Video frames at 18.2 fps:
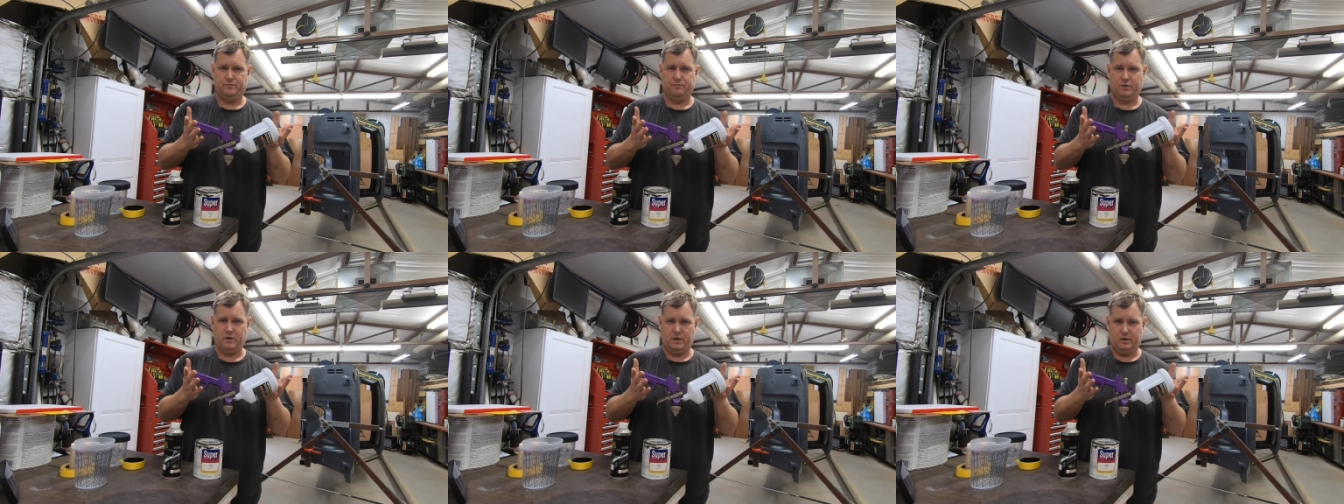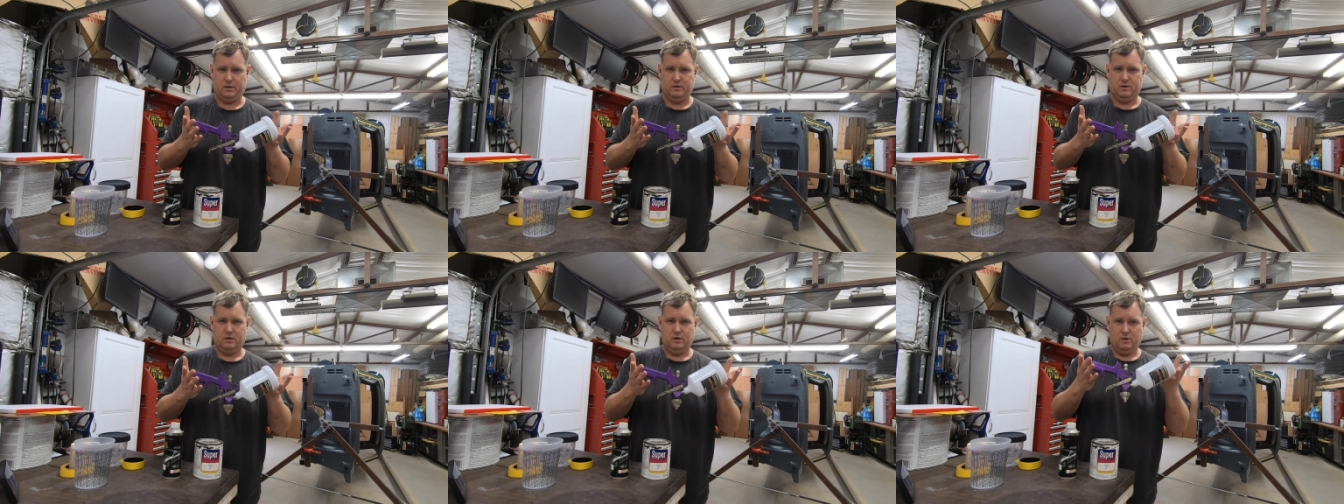
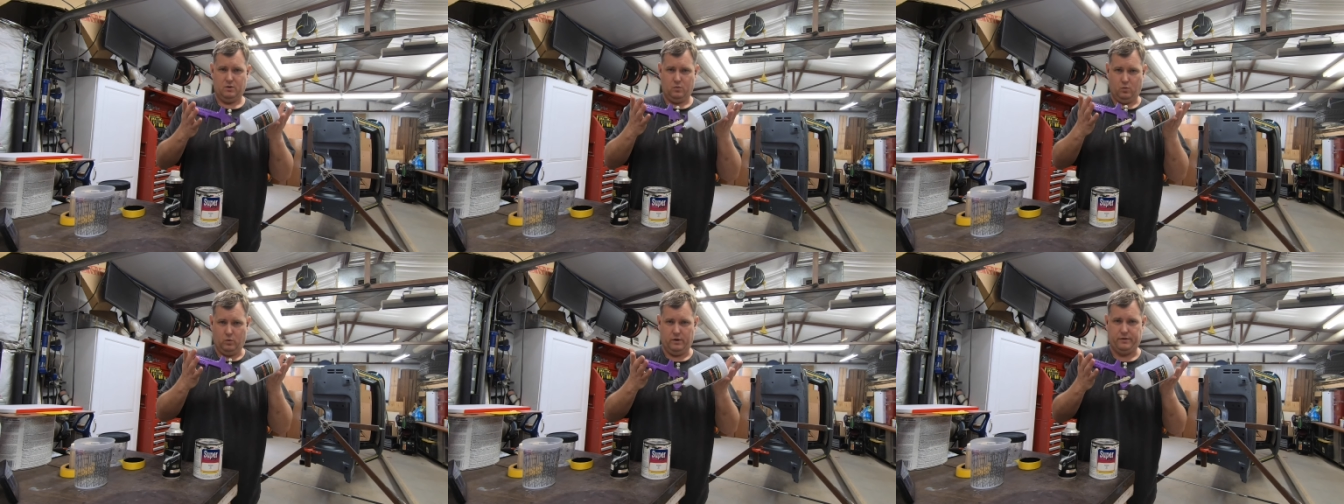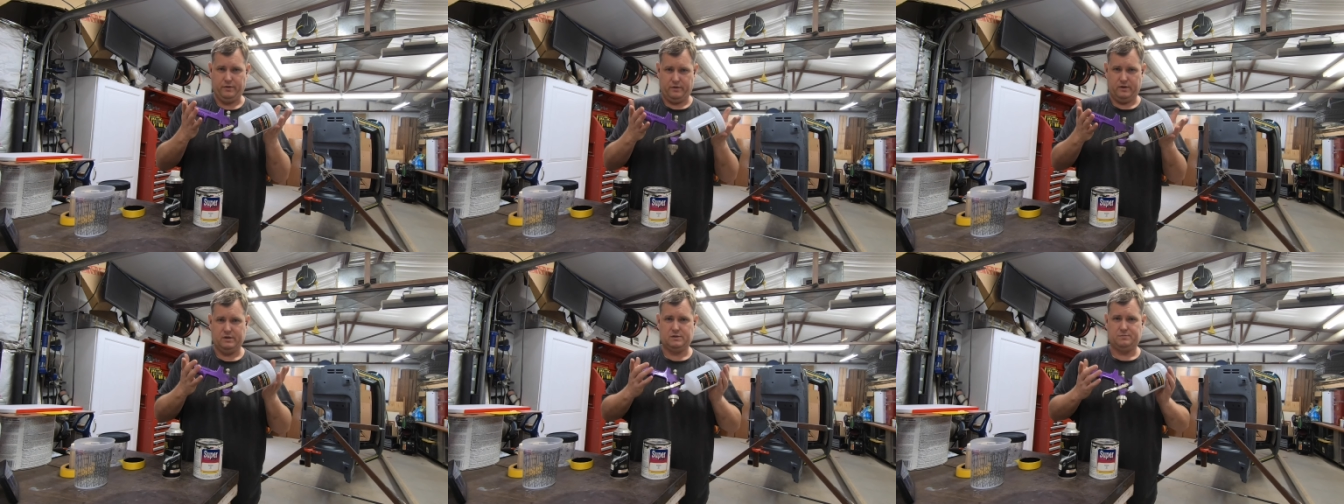paint
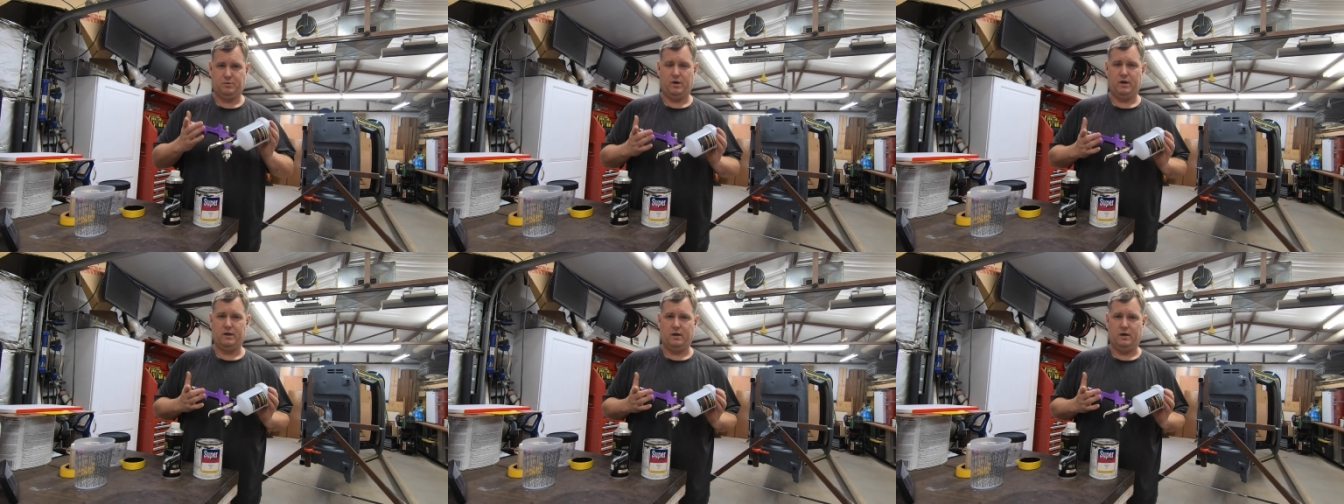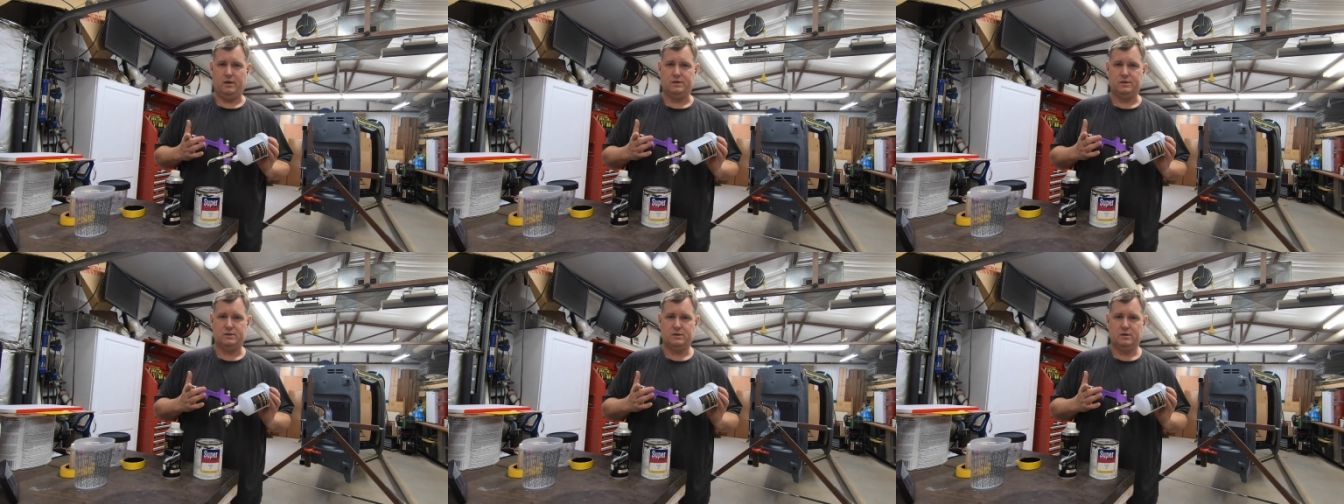with these spray
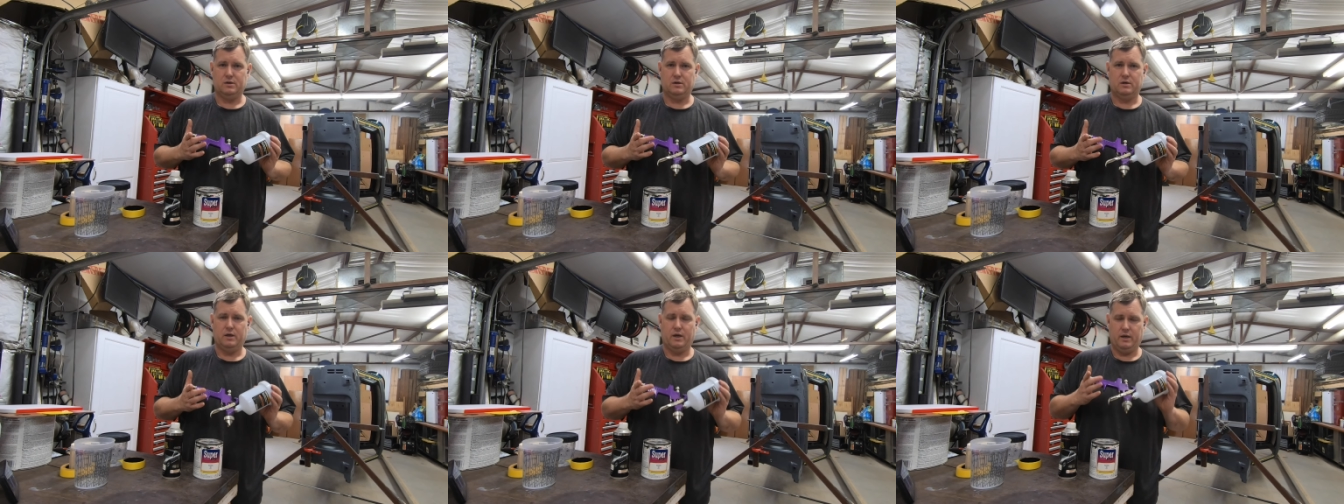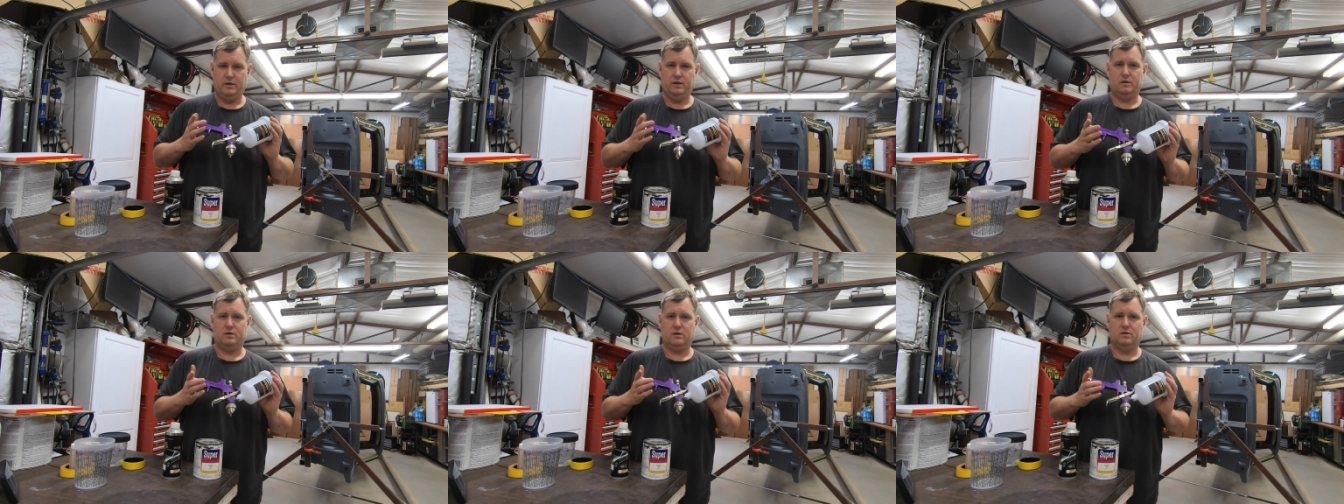guns,
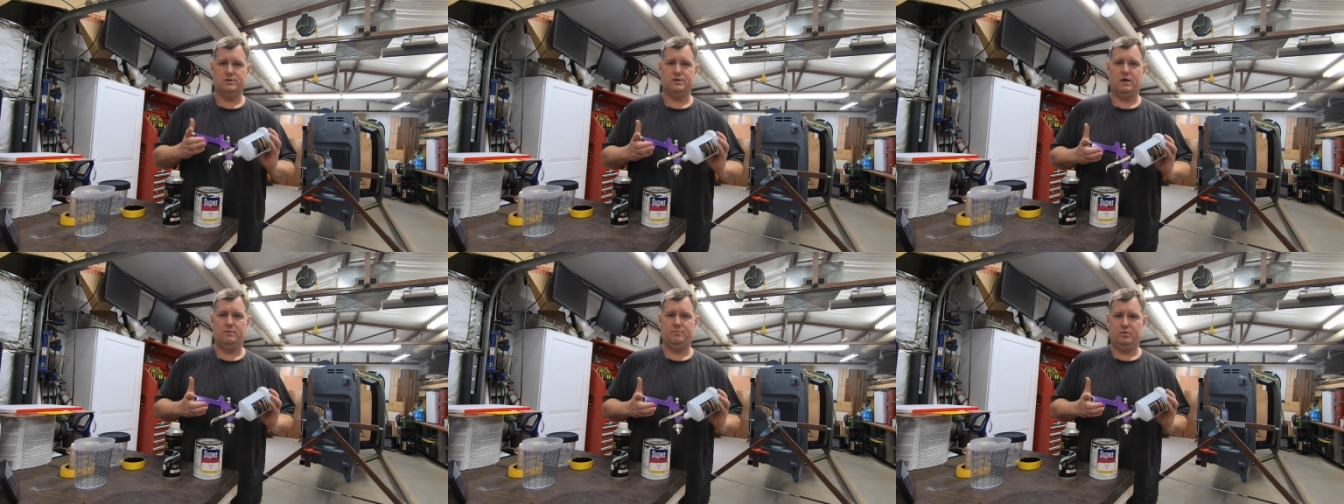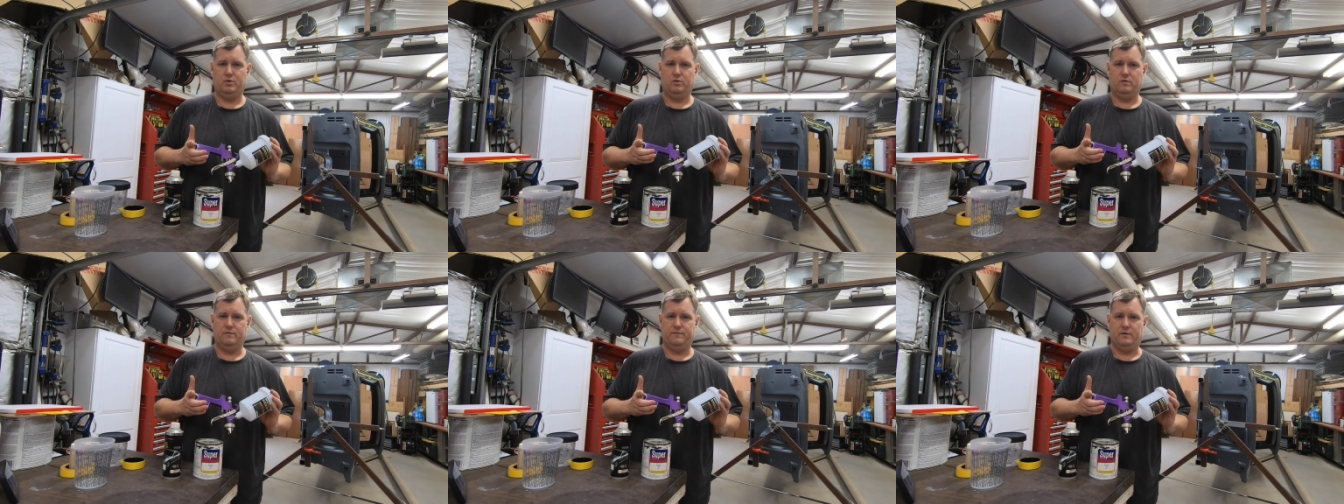and it turns out
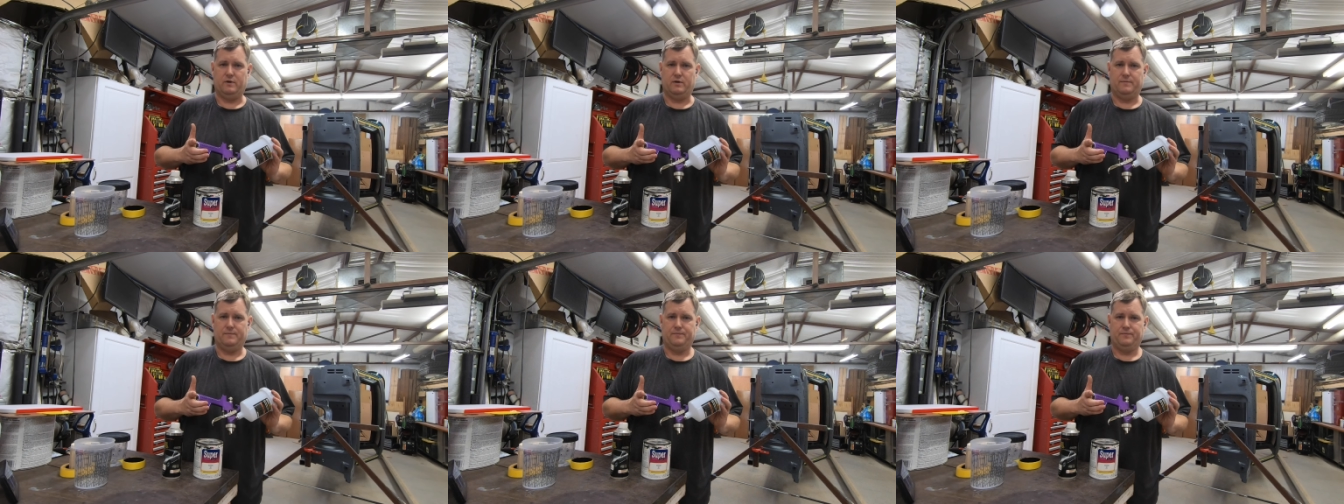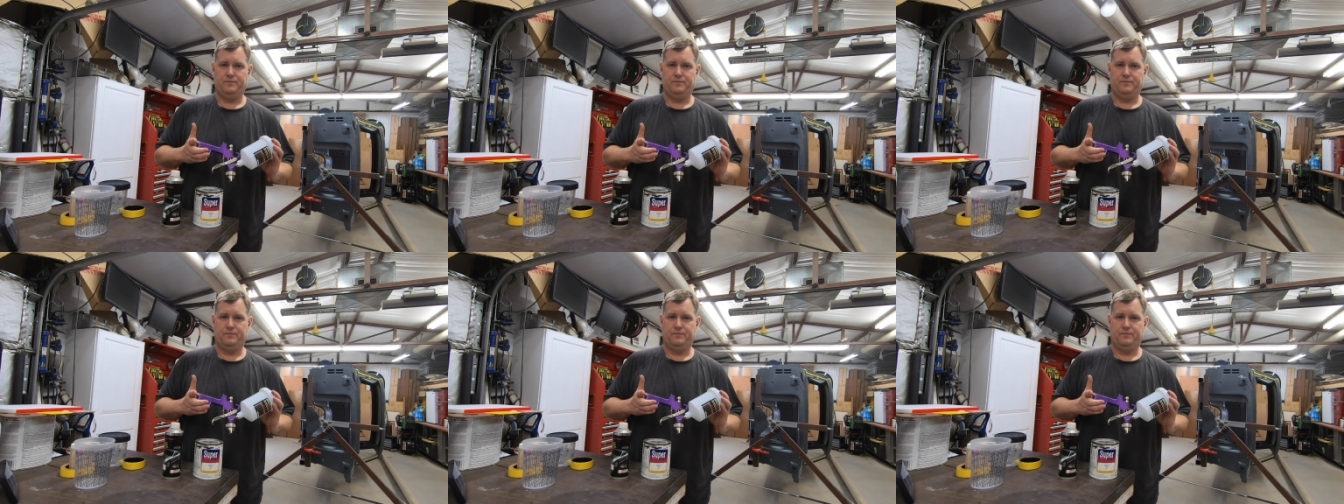beautifully.